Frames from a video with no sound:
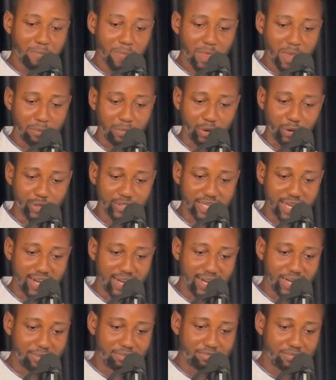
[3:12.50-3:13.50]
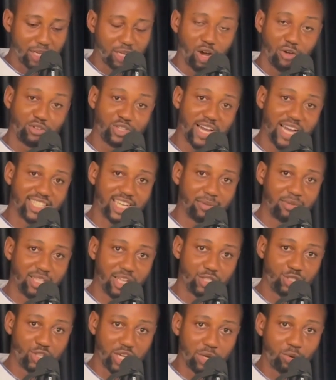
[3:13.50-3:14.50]
because a lot of you guys have been
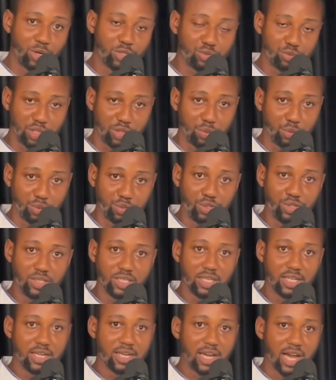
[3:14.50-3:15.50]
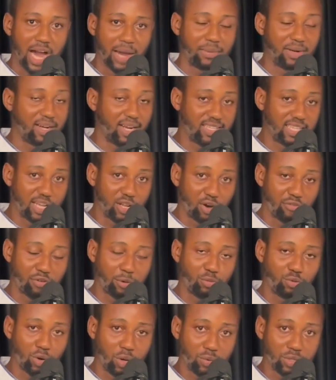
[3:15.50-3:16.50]
enjoying what we do. I've been learning a lot
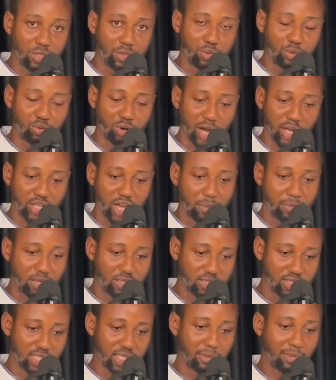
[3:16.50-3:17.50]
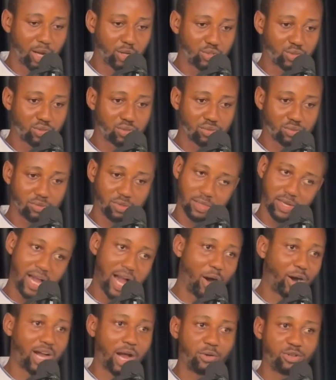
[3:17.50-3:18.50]
from what we do, and you have been thinking about
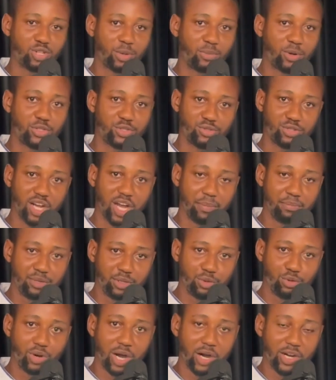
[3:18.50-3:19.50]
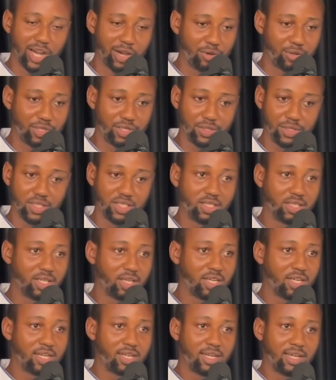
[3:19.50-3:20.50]
how can we support you, Rabiu? How can we
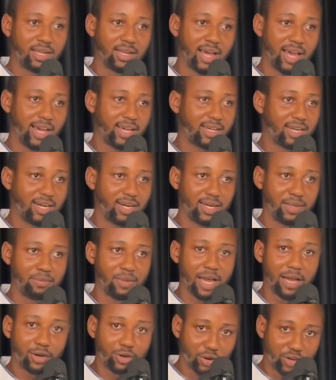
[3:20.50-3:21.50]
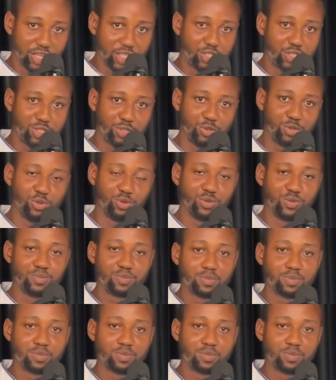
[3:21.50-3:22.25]
like encourage you?